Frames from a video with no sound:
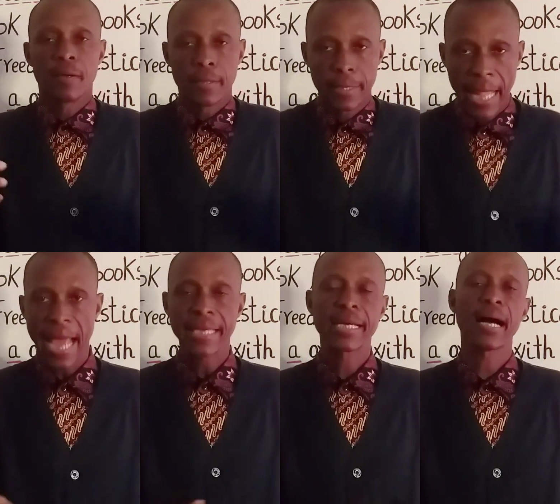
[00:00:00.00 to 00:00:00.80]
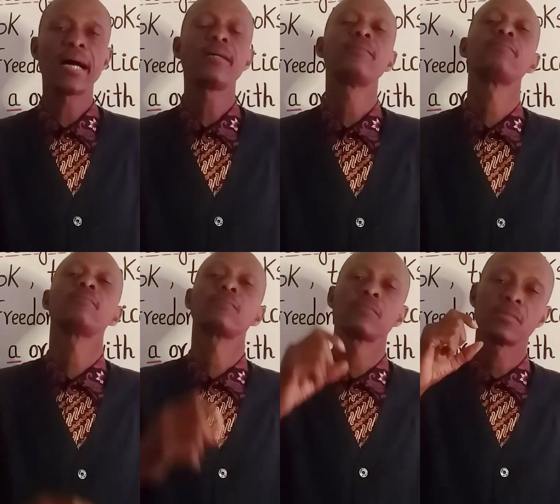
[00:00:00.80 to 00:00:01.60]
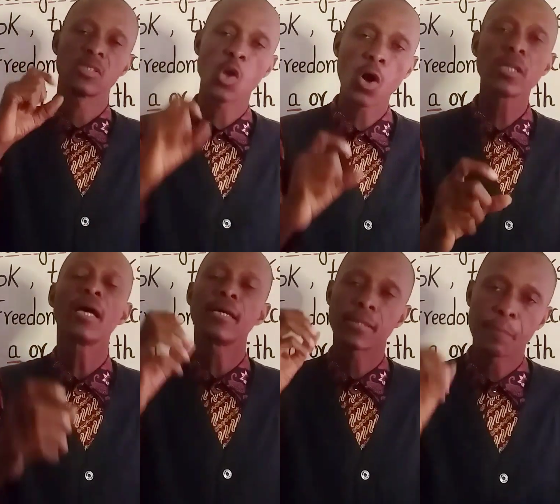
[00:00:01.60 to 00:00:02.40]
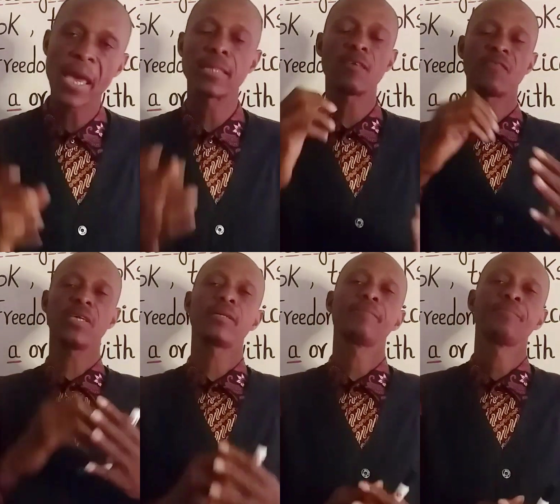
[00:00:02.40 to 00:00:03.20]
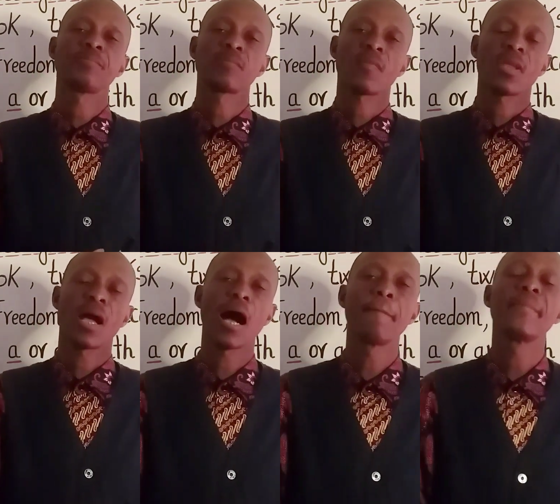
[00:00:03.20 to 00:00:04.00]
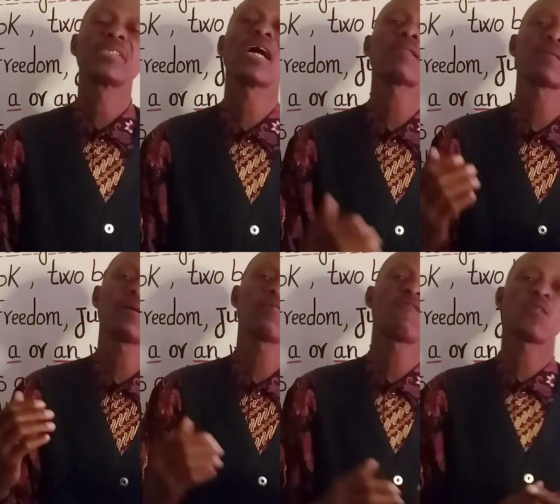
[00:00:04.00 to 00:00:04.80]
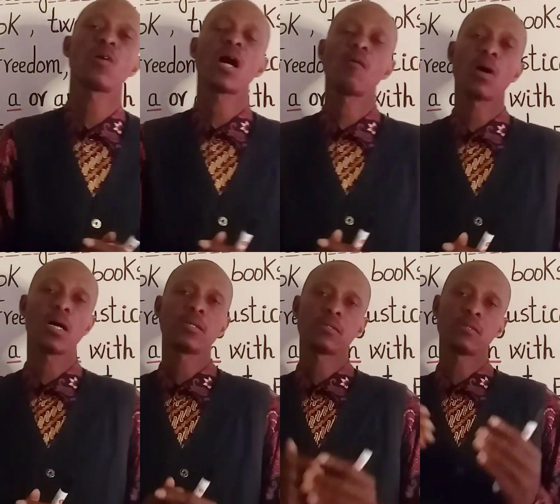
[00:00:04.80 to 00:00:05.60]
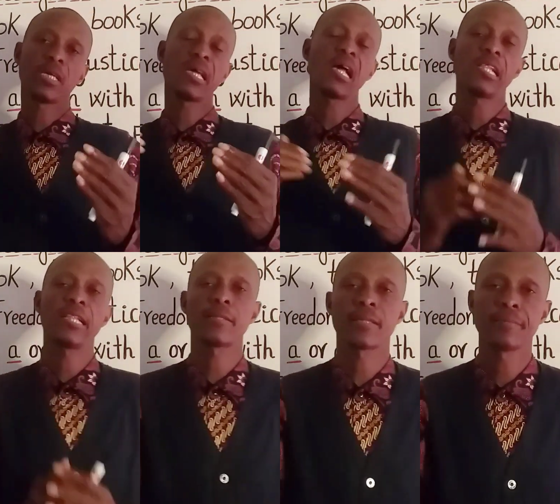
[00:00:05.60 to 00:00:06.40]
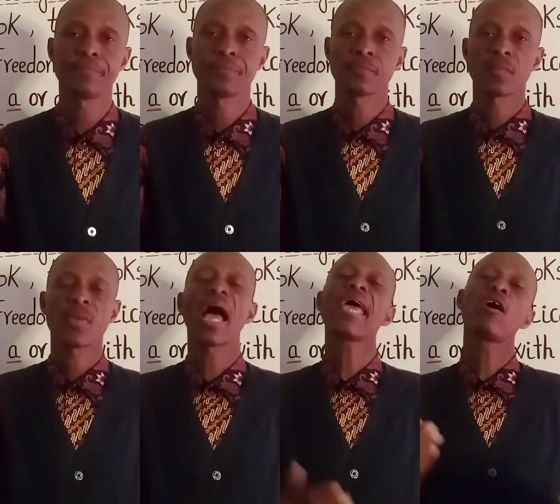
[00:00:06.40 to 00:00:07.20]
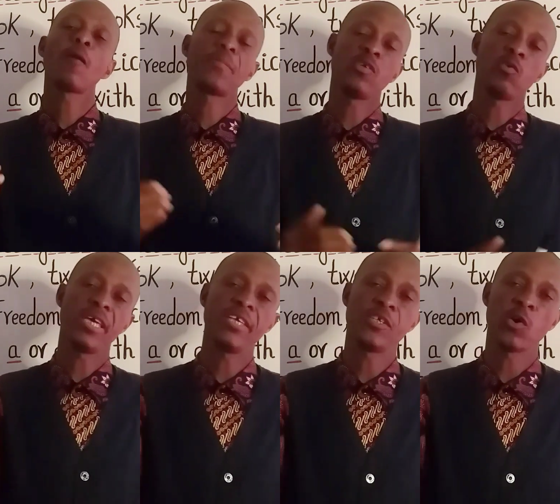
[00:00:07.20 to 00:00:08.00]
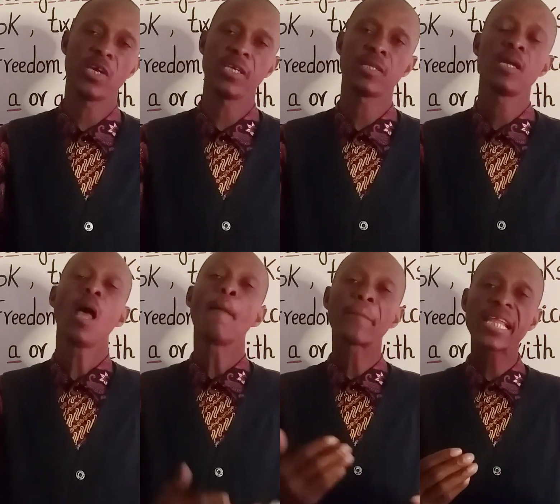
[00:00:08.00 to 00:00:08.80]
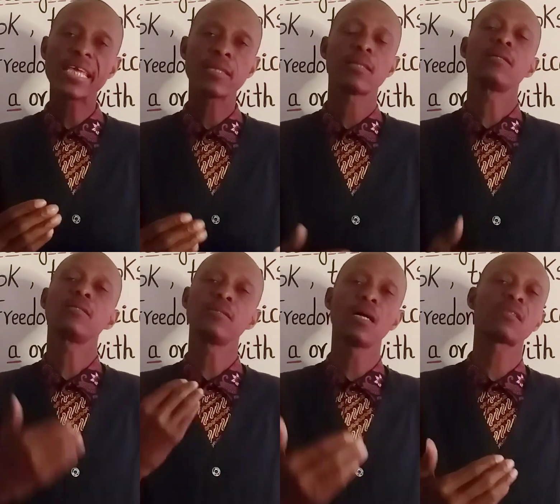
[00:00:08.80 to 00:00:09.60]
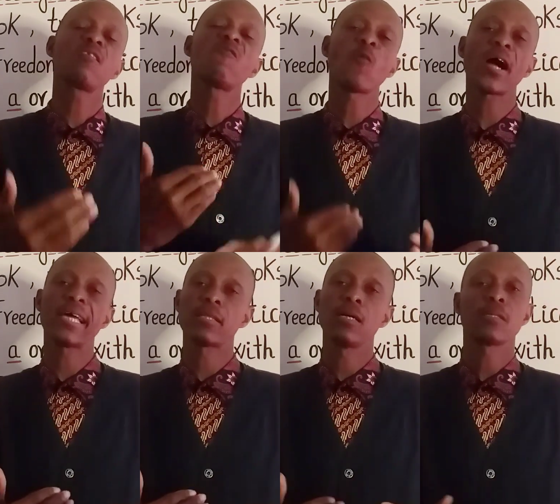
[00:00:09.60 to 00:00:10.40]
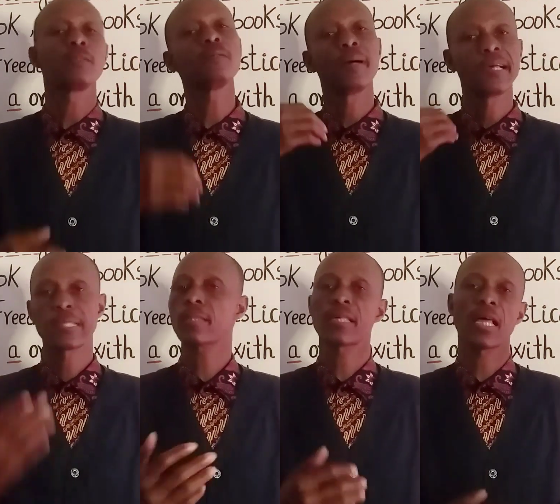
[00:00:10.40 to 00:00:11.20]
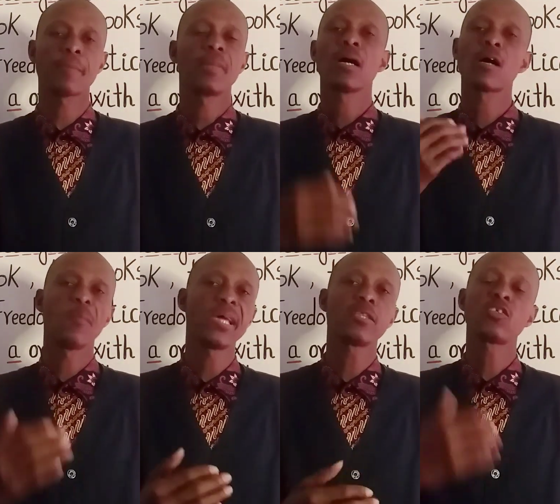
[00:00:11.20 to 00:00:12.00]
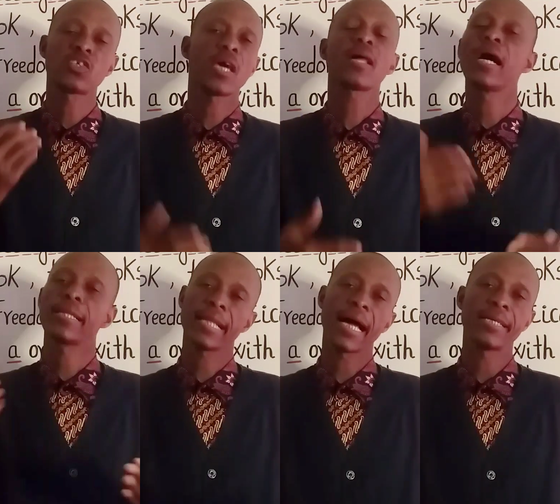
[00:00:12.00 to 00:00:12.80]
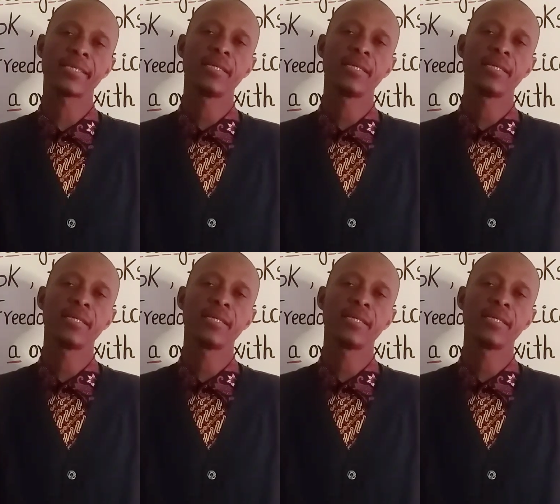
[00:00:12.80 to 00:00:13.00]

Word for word: like non-specific. Um, that's all for our today lesson. I hope you enjoy it. Please do not forget to subscribe comment, share, and like